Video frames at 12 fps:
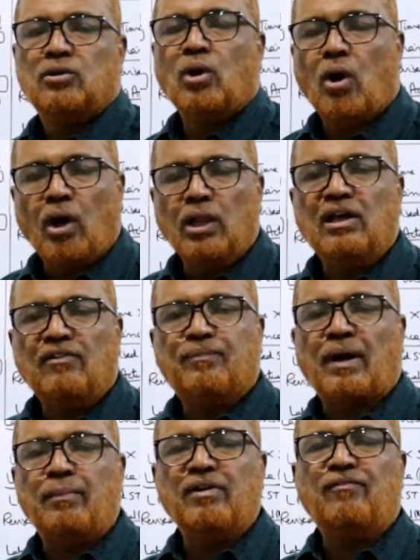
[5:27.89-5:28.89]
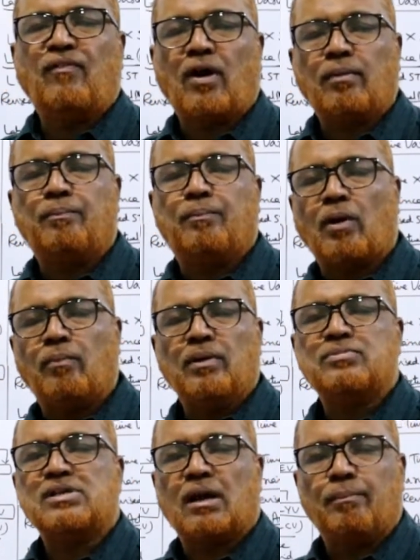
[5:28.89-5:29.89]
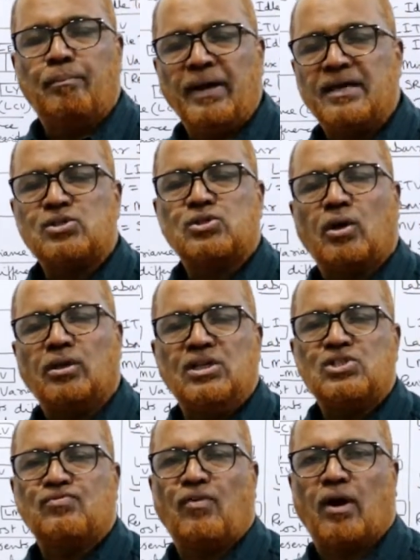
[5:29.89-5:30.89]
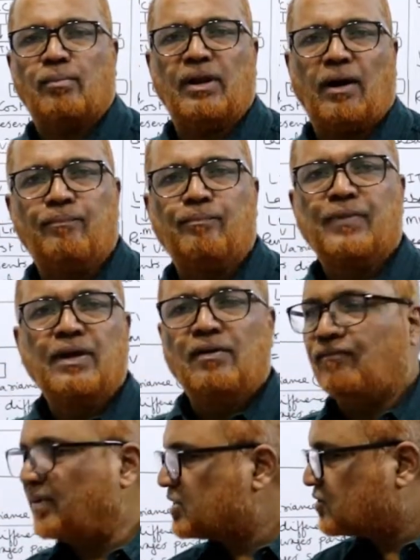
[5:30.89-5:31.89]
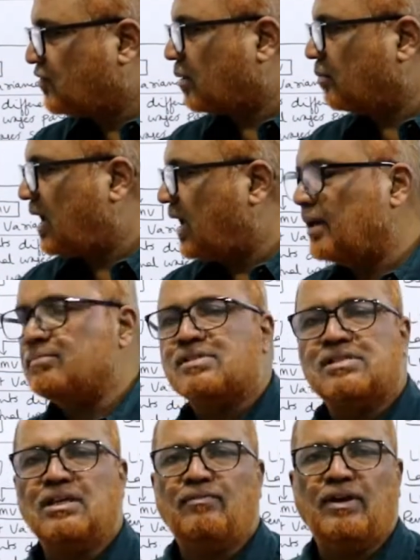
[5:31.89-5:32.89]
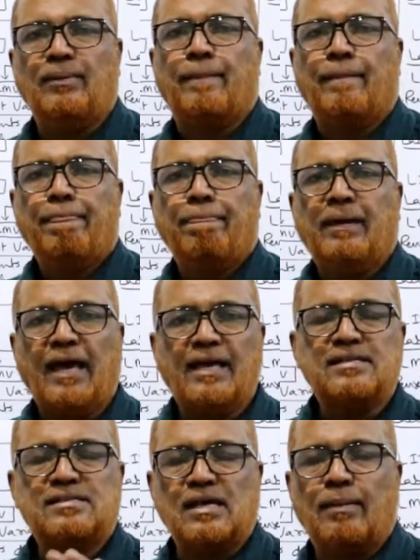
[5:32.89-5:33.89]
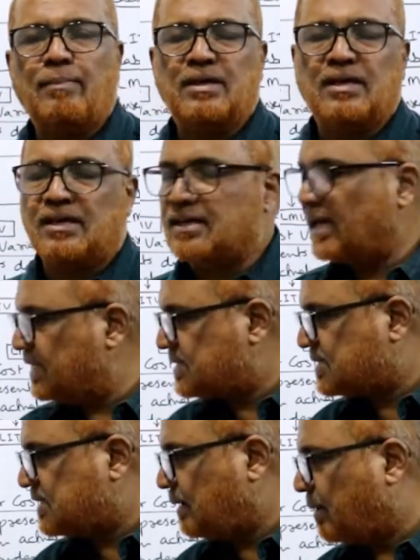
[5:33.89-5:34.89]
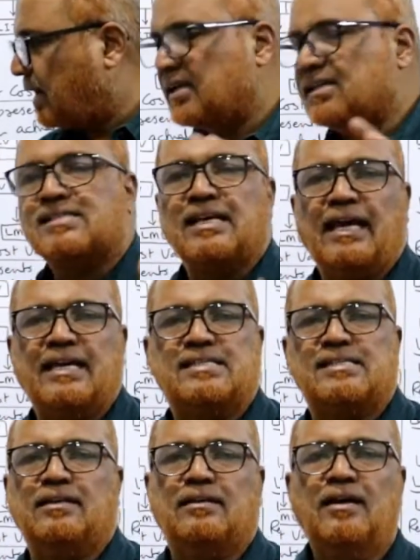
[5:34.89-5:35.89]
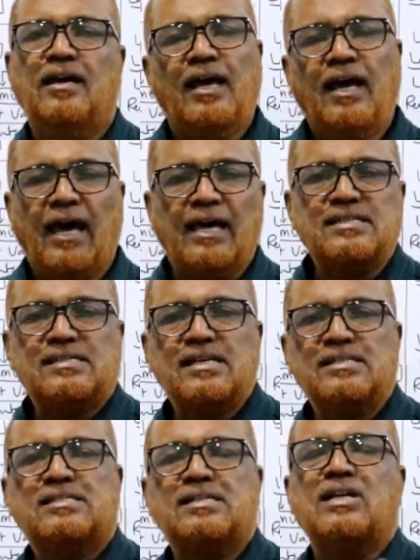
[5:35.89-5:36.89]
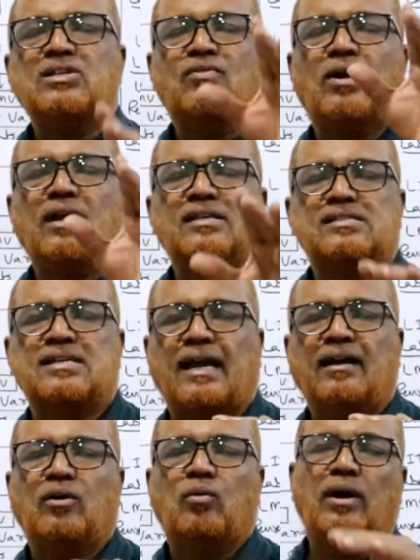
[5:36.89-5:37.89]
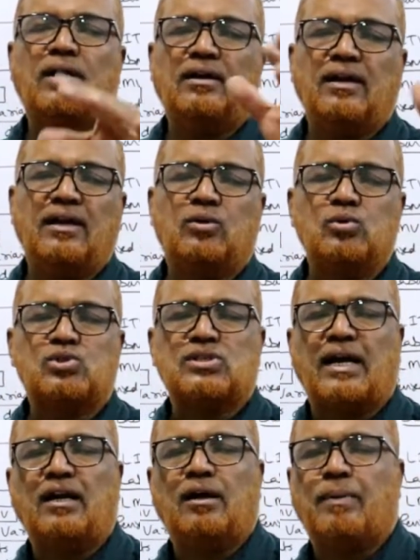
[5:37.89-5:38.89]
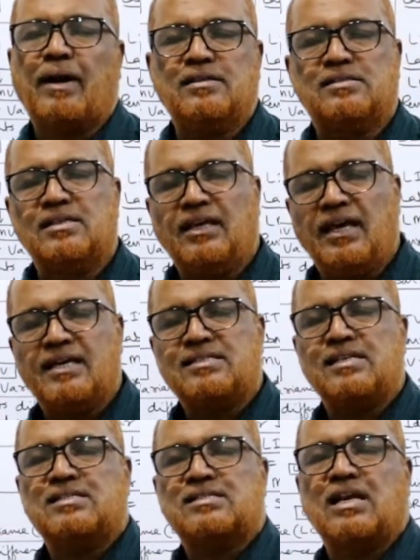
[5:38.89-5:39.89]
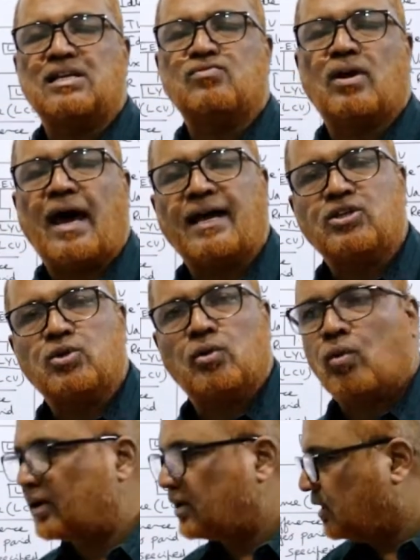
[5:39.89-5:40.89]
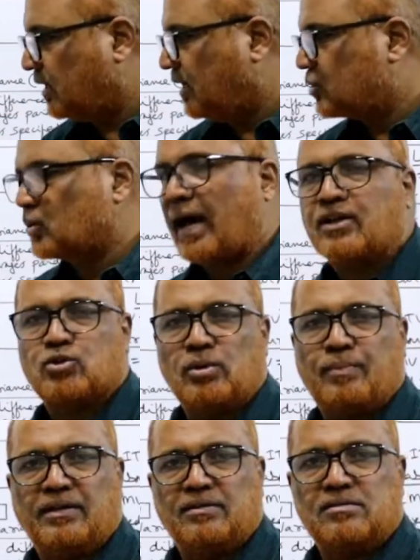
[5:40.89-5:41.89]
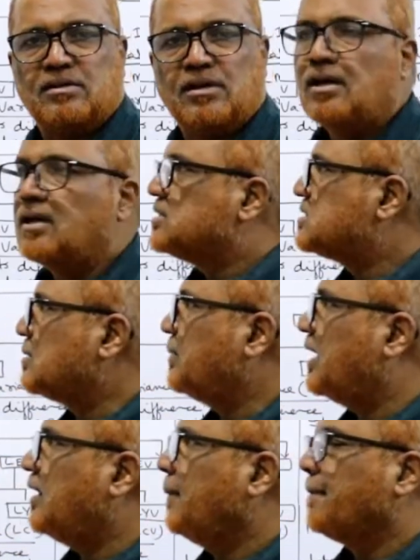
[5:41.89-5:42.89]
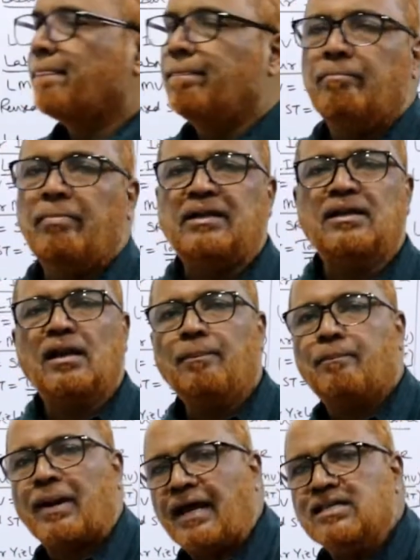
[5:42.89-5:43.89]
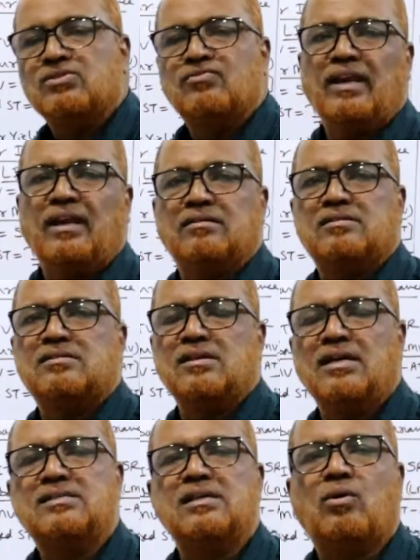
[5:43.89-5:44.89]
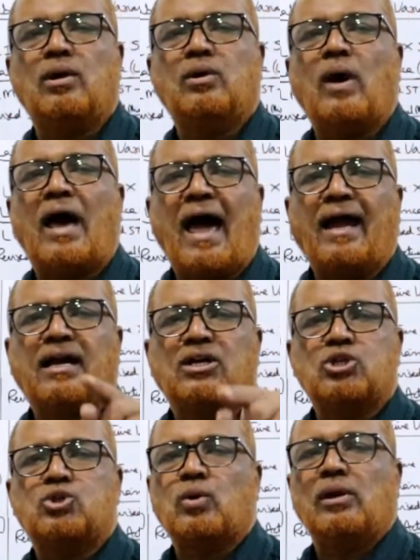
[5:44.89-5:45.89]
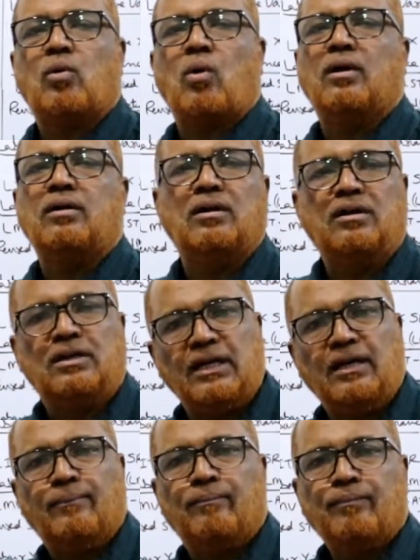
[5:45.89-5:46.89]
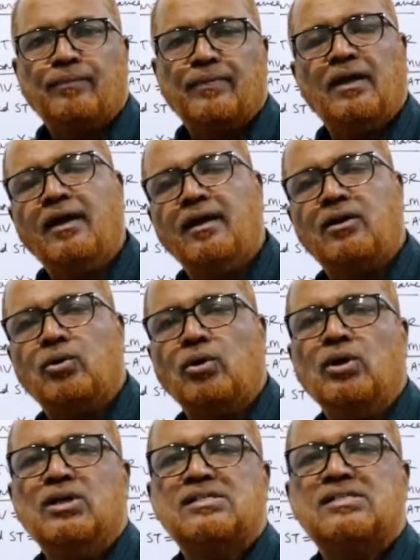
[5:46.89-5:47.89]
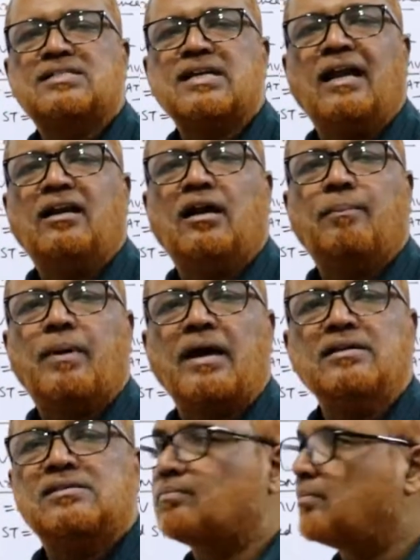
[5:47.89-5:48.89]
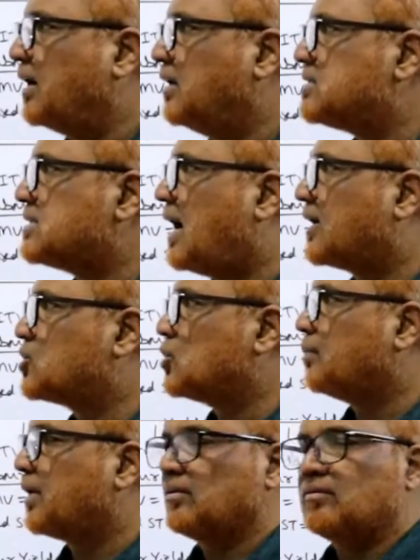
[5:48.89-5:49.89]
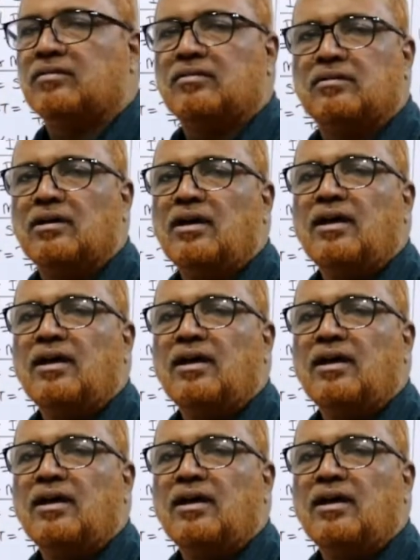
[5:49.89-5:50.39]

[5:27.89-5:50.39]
So all the coming problems are based on this formula. First formula, MCV, SC minus AC. SC stands for standard quantity into standard price. AC stands for actual quantity into actual price. Similarly, material price variance is equal to actual quantity into standard price minus actual price.